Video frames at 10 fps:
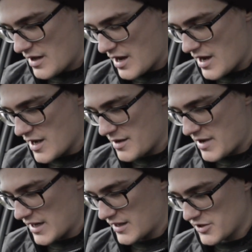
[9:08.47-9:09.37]
and
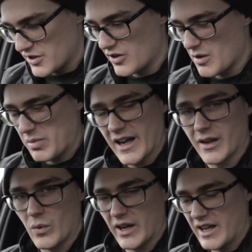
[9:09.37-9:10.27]
because you're doing a black
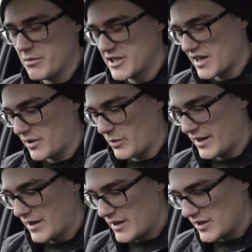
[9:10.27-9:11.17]
and white image
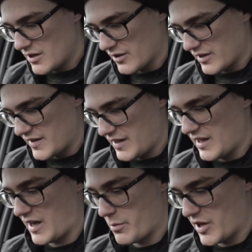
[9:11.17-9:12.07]
anyway, you're not going to see
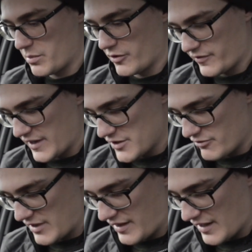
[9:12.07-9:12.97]
like a purple fringe
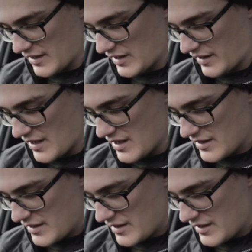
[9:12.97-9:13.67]
or anything like that.